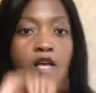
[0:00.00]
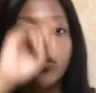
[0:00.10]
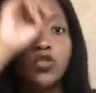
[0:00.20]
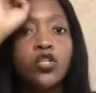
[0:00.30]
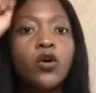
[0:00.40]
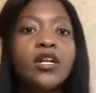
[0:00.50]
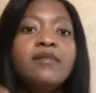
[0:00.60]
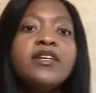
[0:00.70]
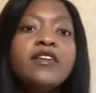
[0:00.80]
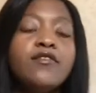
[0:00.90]
So let
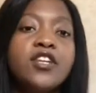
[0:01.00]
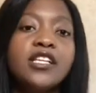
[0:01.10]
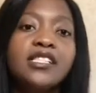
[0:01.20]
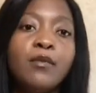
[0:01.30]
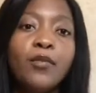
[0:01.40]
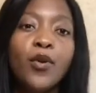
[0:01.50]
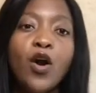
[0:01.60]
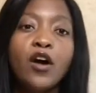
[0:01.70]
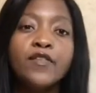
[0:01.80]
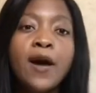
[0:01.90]
me give you an example
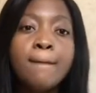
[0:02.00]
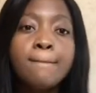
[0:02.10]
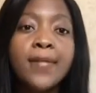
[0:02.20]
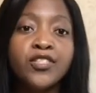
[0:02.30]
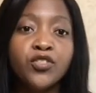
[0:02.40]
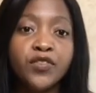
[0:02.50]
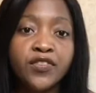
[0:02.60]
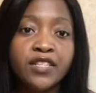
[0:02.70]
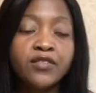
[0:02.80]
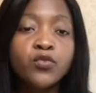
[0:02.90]
of margin of
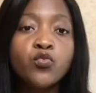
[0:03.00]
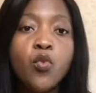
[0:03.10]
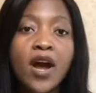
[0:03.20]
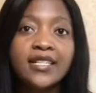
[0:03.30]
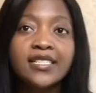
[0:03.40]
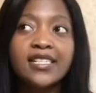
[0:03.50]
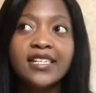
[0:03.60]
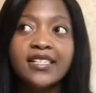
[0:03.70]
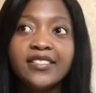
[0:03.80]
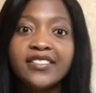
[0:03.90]
safety. What
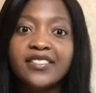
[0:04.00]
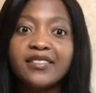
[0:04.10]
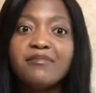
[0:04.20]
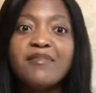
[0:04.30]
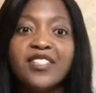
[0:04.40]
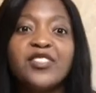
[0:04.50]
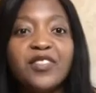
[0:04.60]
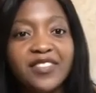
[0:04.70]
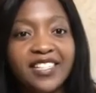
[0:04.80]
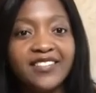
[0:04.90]
is margin
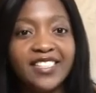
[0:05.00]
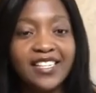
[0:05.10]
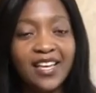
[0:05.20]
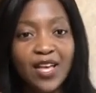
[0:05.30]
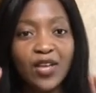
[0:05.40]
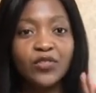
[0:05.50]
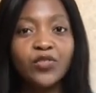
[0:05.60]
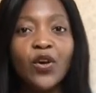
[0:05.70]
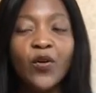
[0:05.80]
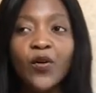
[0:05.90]
of safety?
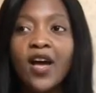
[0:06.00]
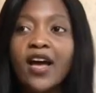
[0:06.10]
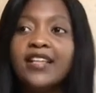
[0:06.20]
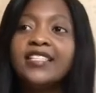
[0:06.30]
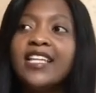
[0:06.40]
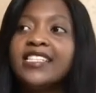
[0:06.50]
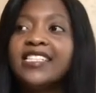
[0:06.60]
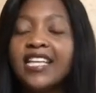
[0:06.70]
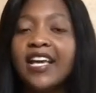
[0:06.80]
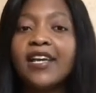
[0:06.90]
So let's
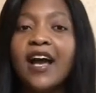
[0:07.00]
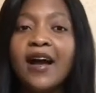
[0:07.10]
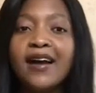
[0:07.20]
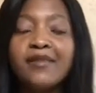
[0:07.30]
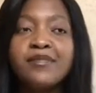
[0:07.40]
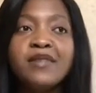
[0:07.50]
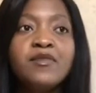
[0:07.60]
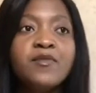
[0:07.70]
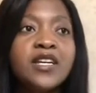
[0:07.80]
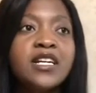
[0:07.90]
say let me
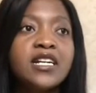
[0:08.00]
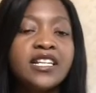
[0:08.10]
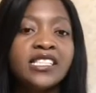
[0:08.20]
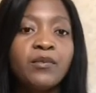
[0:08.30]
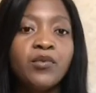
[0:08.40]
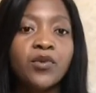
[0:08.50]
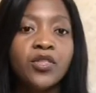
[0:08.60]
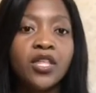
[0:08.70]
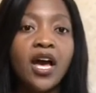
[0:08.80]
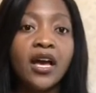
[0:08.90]
make an example
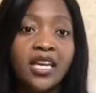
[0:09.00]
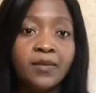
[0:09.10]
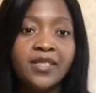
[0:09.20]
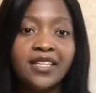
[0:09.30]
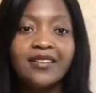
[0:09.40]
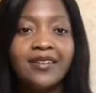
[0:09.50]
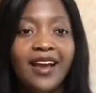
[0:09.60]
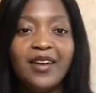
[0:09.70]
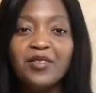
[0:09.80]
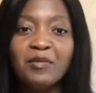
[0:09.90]
with Capitec.
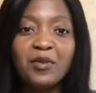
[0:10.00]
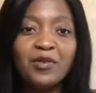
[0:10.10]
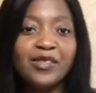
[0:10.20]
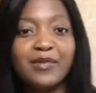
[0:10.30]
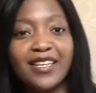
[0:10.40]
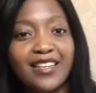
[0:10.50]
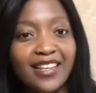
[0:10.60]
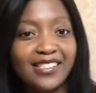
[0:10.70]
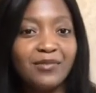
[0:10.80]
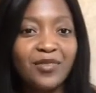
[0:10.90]
I know I'm always making an
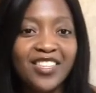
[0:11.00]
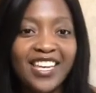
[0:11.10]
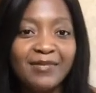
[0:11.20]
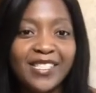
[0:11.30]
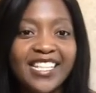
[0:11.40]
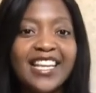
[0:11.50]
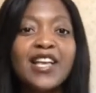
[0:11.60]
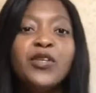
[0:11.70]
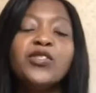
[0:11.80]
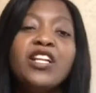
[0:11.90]
example with Capitec.
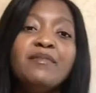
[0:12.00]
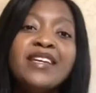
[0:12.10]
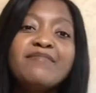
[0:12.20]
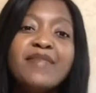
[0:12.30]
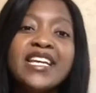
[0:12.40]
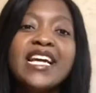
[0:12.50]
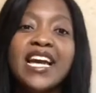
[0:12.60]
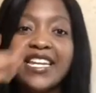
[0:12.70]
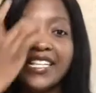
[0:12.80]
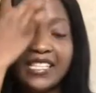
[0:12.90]
So let me make
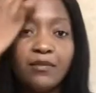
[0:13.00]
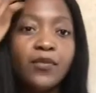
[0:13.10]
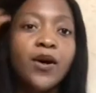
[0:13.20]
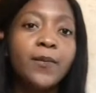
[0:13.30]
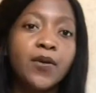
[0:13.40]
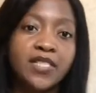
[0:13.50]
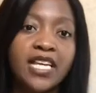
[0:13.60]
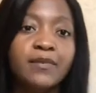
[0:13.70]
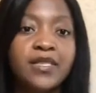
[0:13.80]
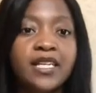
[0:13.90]
an example about
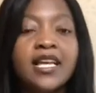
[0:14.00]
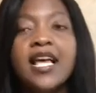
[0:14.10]
Capitec.